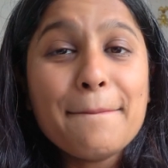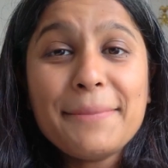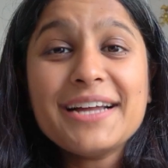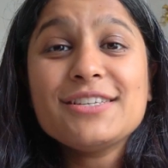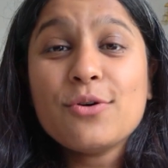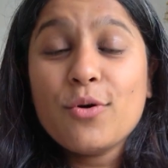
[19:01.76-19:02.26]

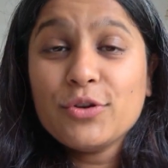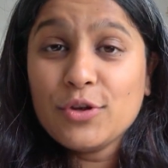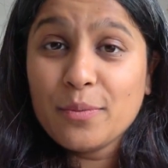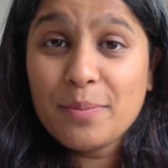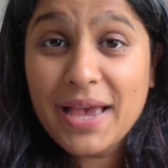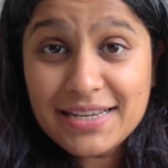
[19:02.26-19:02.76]
but on
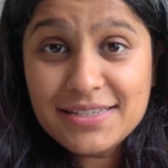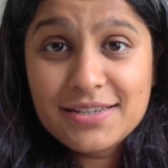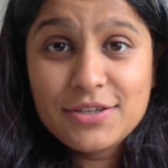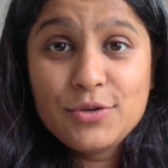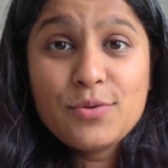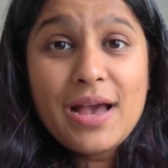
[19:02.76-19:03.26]
your bed,
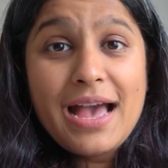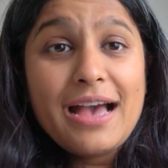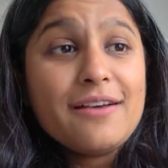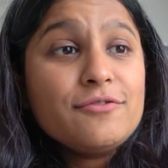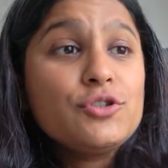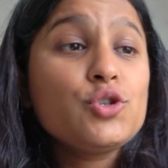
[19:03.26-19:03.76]
you
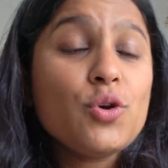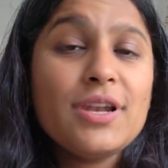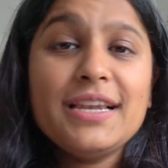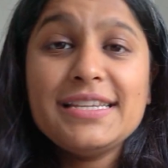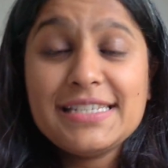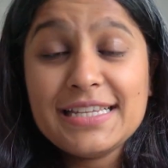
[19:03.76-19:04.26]
have
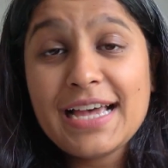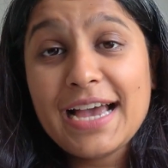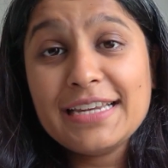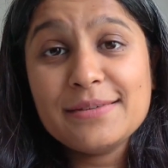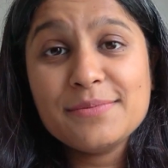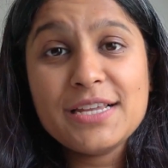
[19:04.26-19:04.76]
shortlisted the
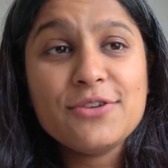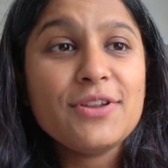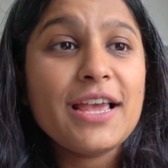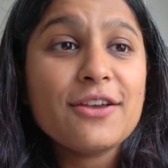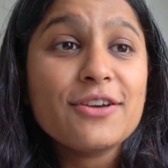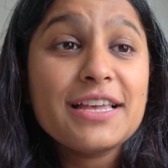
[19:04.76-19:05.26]
items and you're
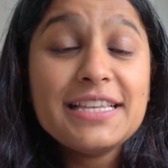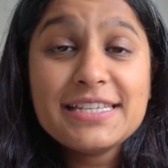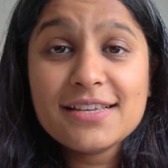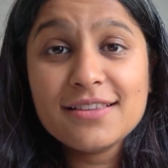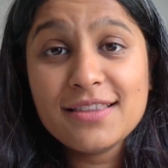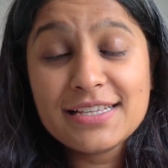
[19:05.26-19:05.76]
like, okay, these
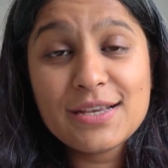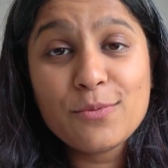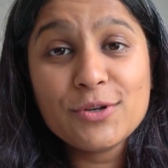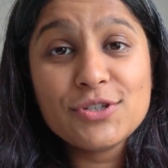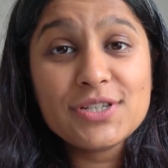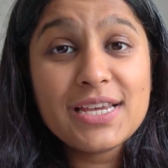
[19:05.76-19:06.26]
are the things I
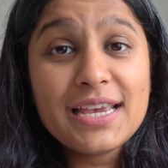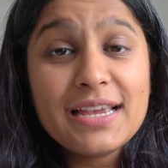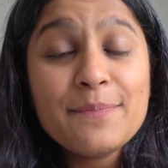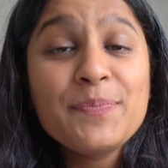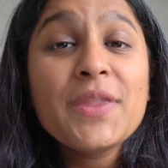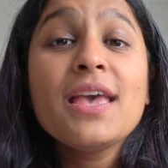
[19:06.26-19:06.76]
want to
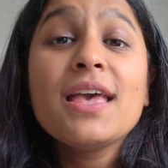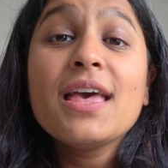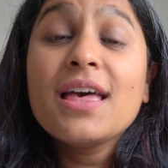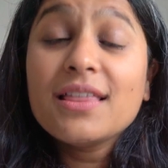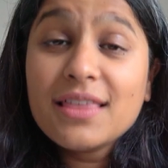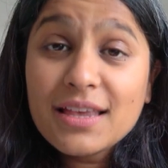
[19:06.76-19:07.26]
take.
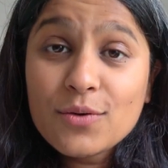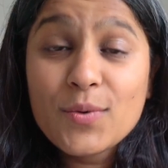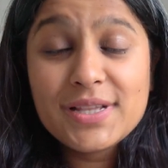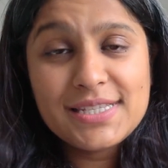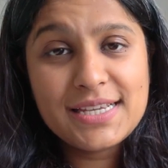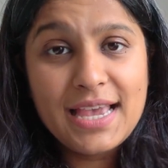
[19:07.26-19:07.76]
Think
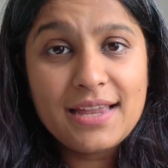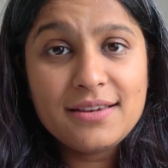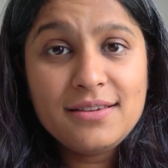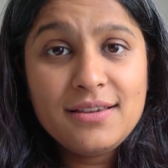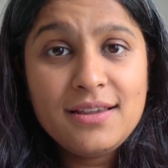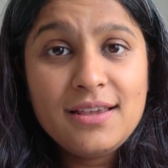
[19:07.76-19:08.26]
once
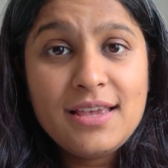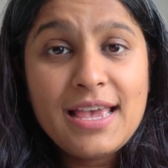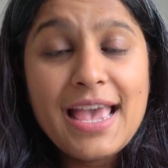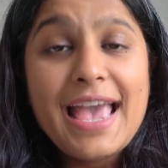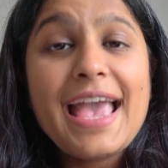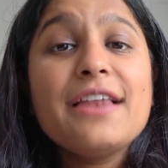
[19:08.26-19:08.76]
again
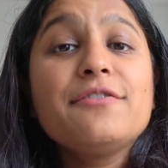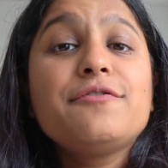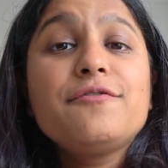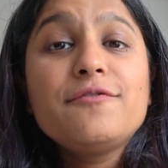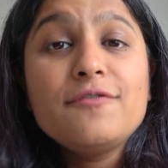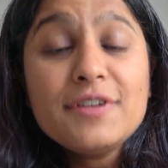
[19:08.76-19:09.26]
and
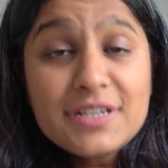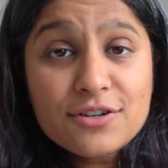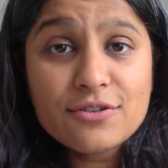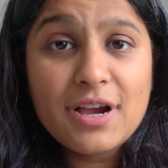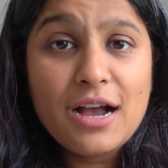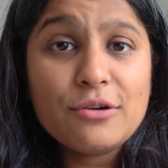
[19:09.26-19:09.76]

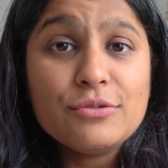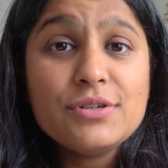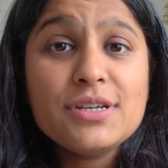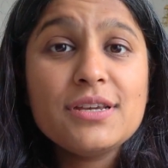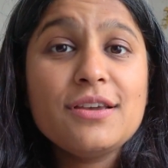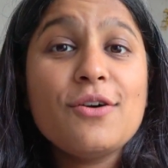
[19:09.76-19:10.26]
filter
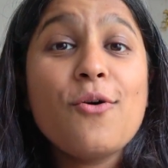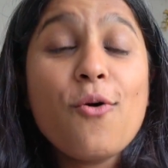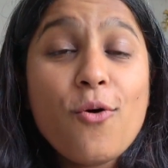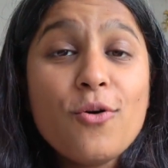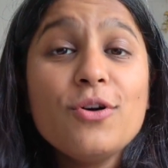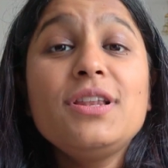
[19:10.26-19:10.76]
out
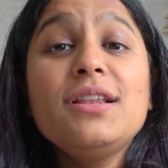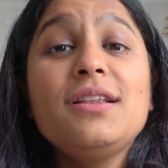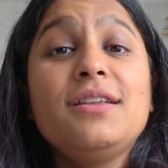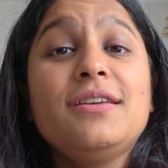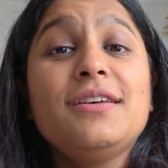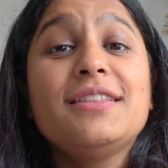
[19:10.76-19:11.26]
all
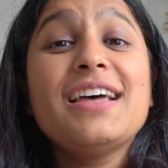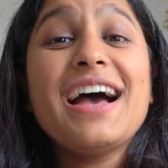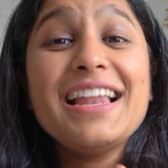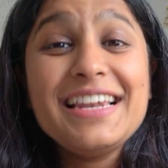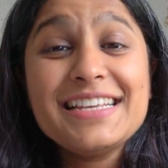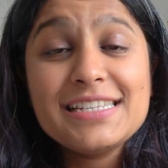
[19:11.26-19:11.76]
the
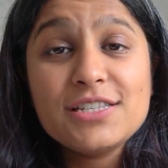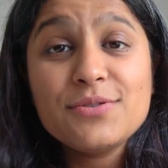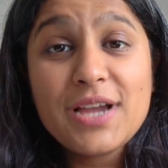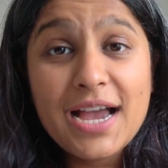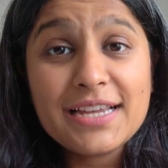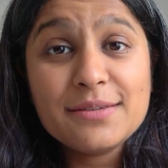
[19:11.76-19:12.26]

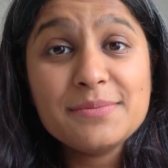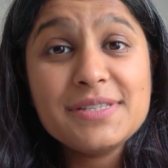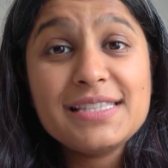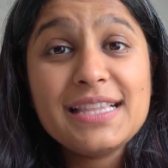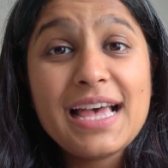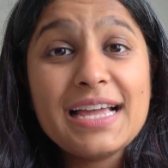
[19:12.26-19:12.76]
unnecessary items
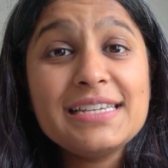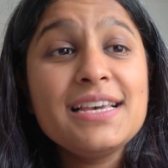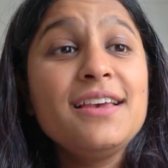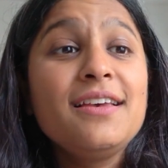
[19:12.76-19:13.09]
that